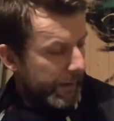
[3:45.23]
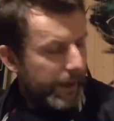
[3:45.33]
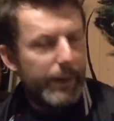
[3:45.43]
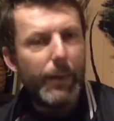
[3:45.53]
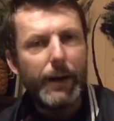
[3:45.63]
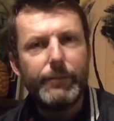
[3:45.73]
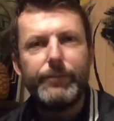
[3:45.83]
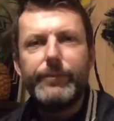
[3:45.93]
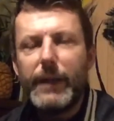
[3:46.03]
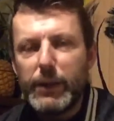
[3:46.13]
Anyway,
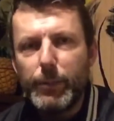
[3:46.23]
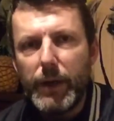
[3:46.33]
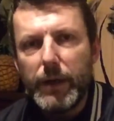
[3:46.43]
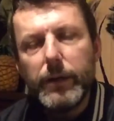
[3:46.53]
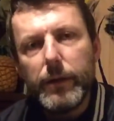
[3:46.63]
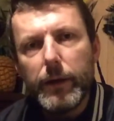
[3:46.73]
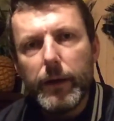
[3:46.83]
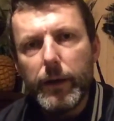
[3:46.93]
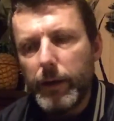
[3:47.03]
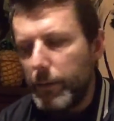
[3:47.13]
that's me.
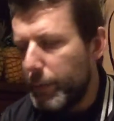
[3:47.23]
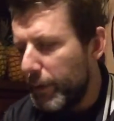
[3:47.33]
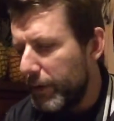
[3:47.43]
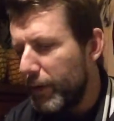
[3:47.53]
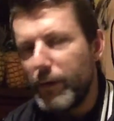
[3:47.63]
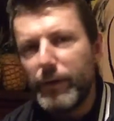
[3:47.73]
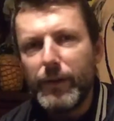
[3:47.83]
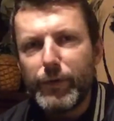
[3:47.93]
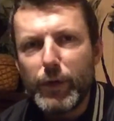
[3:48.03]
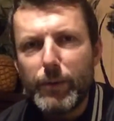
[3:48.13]
But
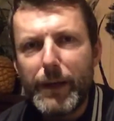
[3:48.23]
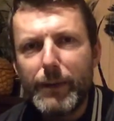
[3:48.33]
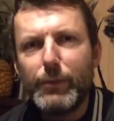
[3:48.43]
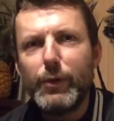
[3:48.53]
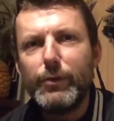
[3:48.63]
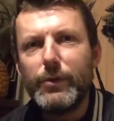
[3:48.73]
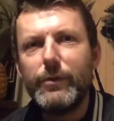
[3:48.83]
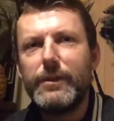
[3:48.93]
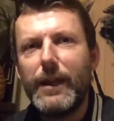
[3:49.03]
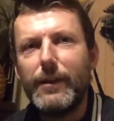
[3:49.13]
they've took the Madame
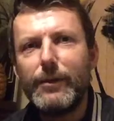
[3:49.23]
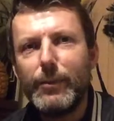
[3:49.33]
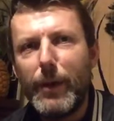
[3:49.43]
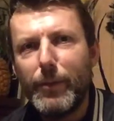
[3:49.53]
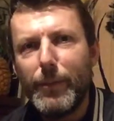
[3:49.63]
Tussauds down as well.